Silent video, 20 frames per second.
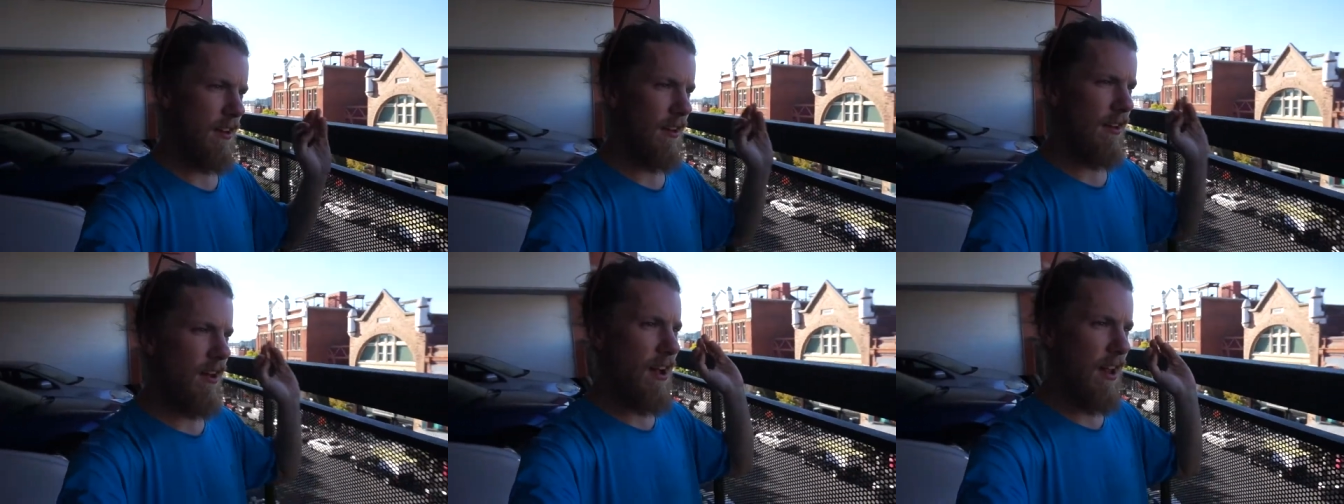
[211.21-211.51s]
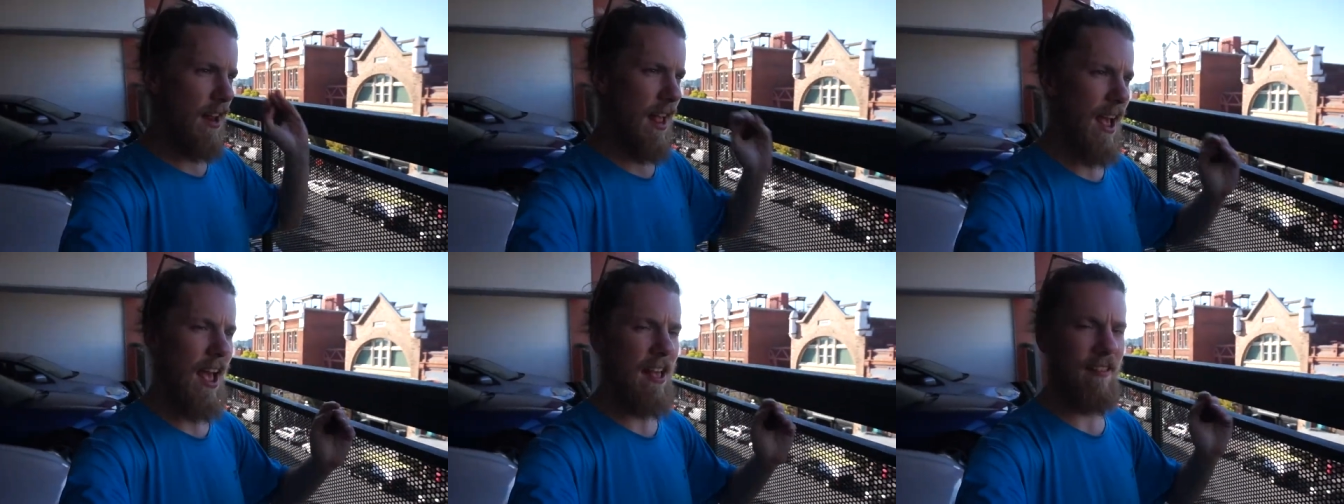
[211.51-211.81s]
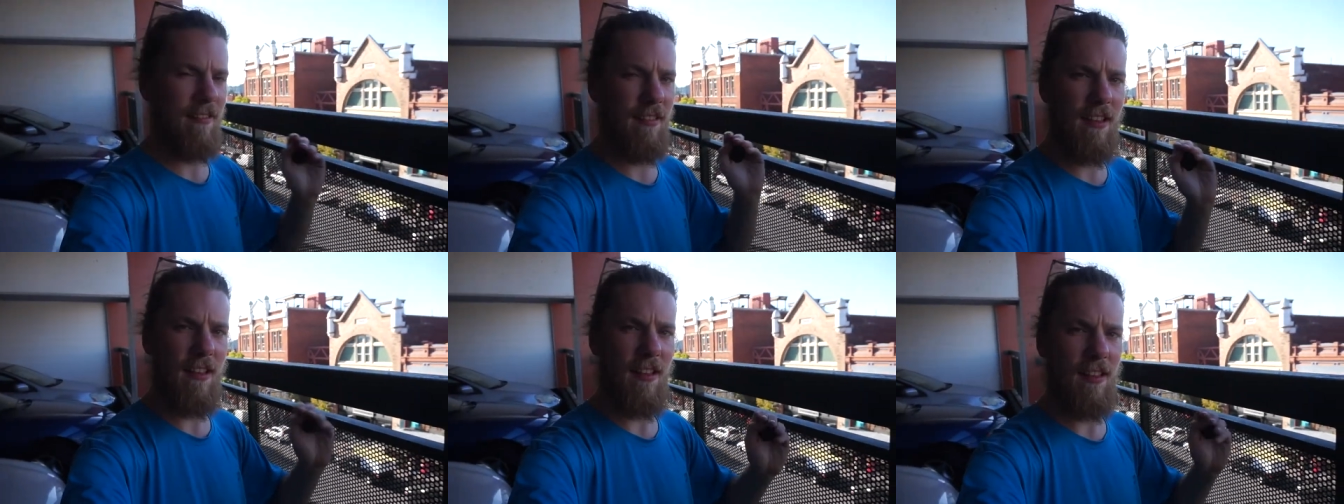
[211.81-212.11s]
not
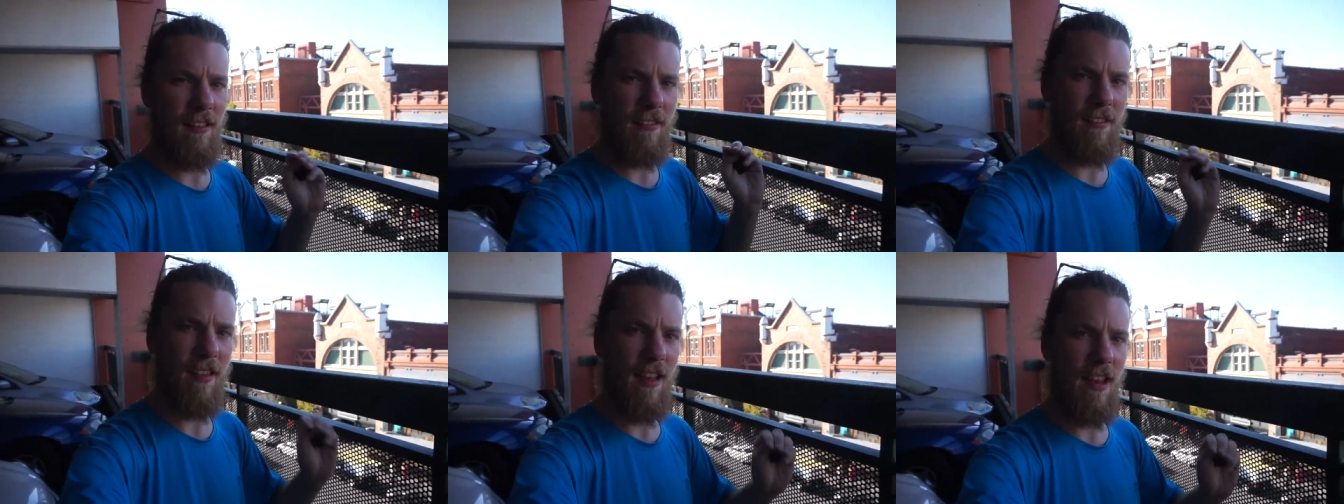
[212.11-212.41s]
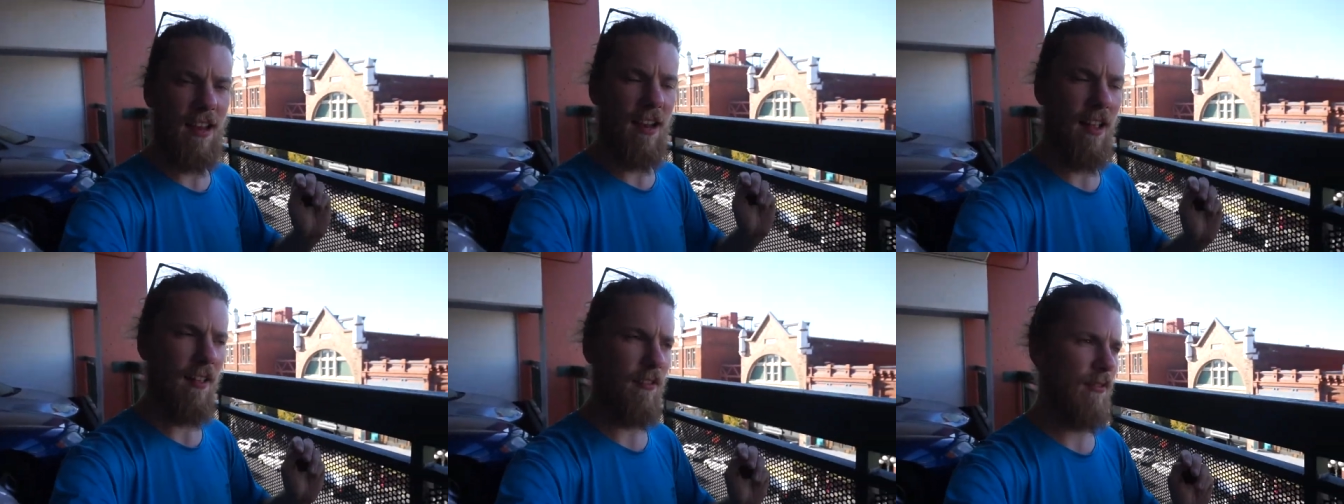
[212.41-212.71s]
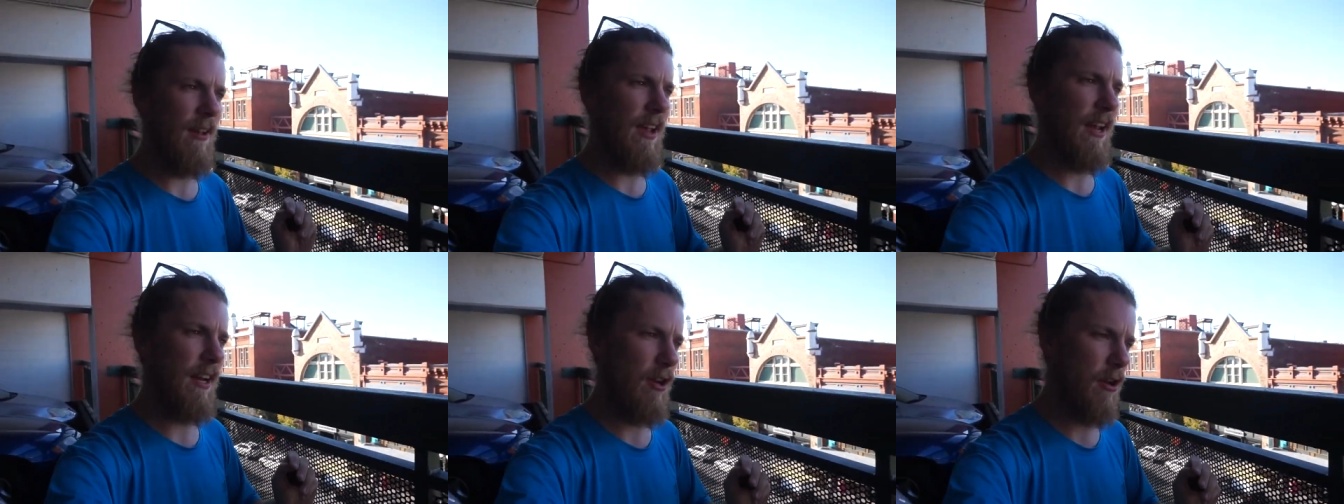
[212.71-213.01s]
as insane as
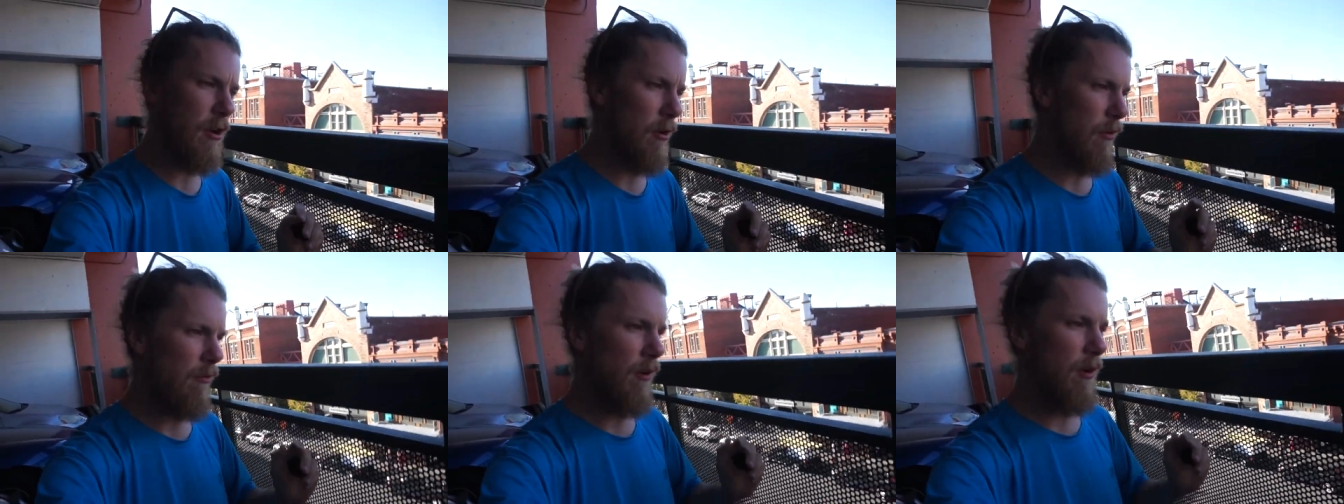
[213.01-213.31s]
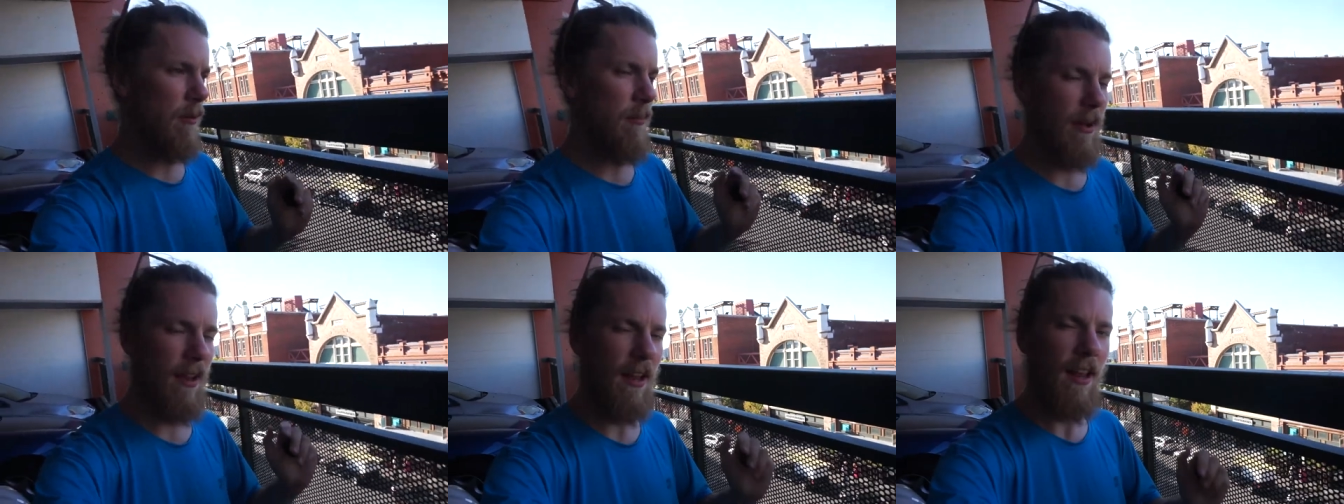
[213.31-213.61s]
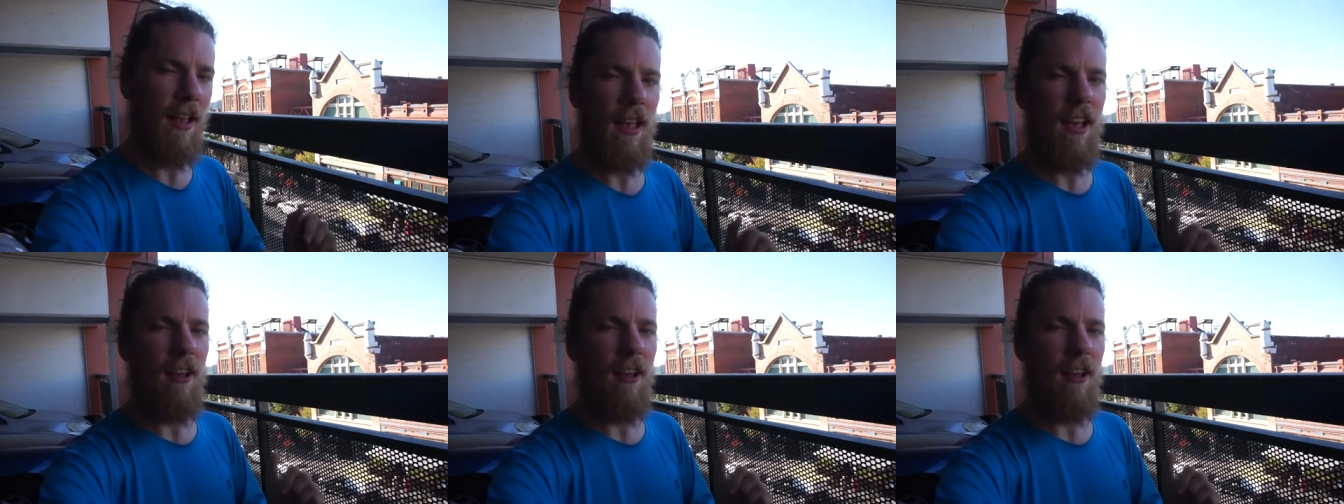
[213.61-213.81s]
Vancouver, but